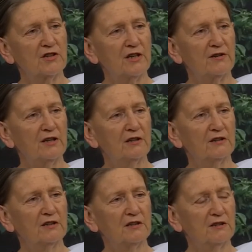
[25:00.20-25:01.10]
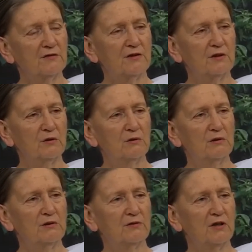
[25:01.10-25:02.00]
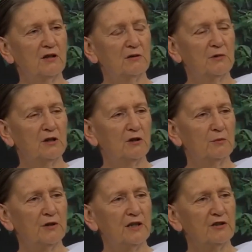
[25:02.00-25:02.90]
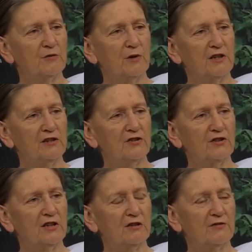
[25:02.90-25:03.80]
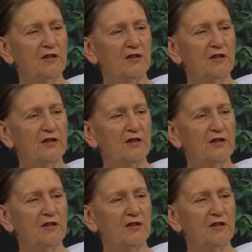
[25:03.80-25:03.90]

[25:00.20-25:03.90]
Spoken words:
they think that if the law of karma operates by itself,